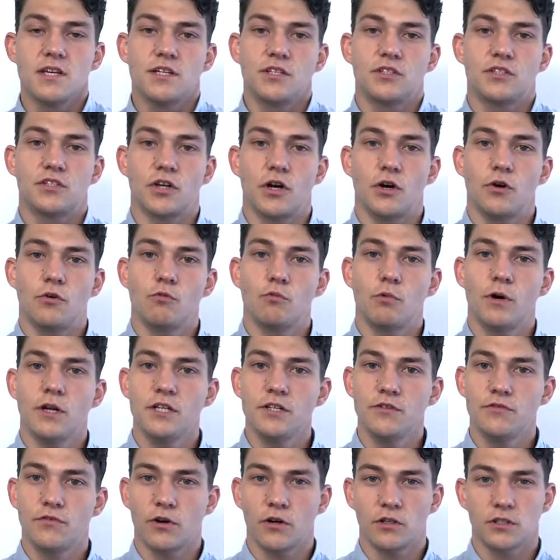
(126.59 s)
So when
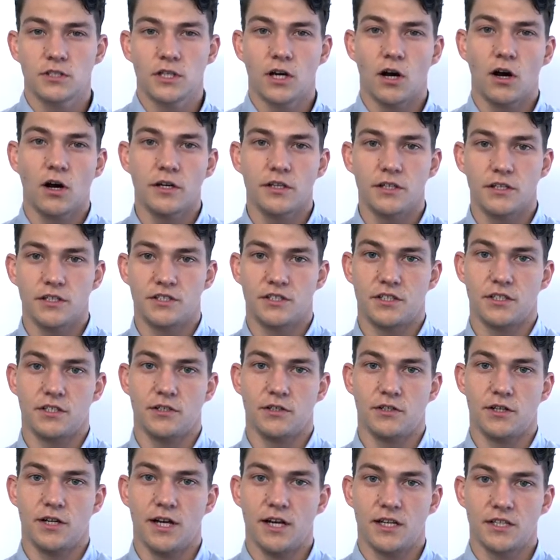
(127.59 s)
you've got tightness in
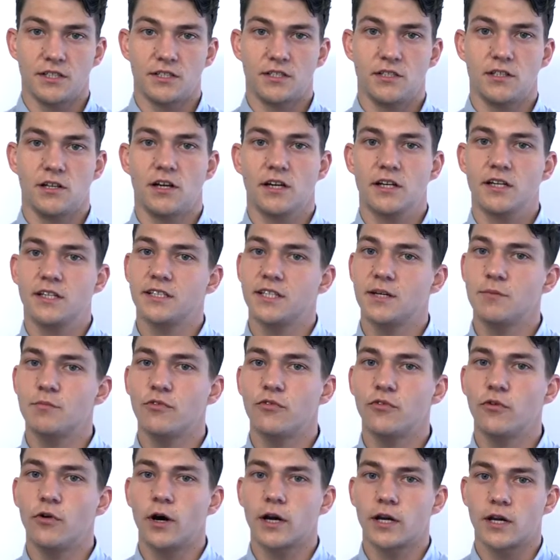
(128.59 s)
your legs, like I said
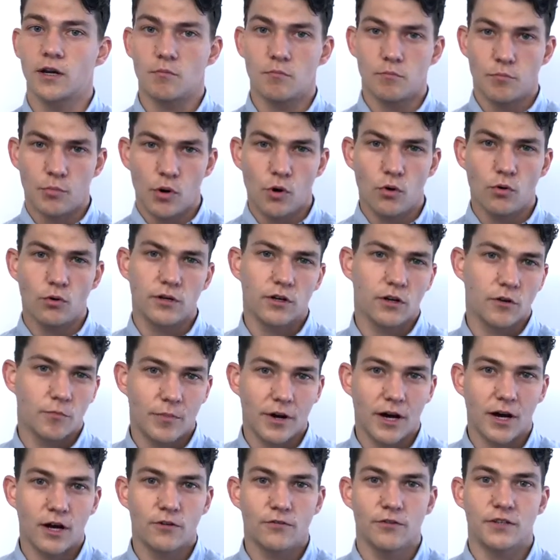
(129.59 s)
before, it can pull your
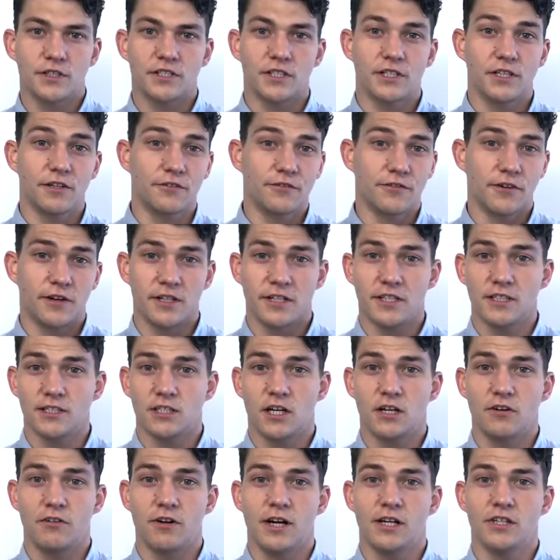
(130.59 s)
pelvis in a funny
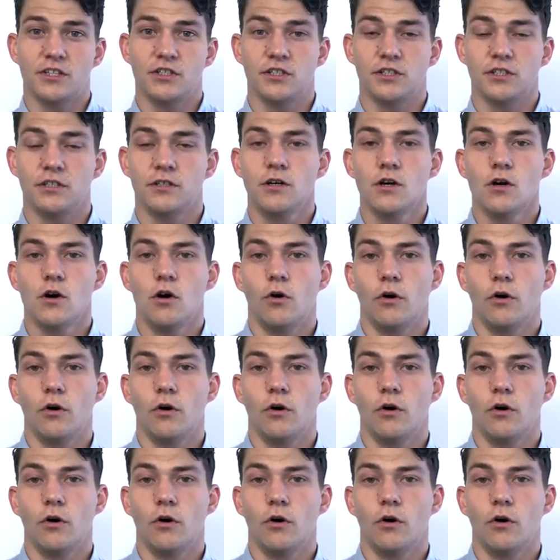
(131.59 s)
direction,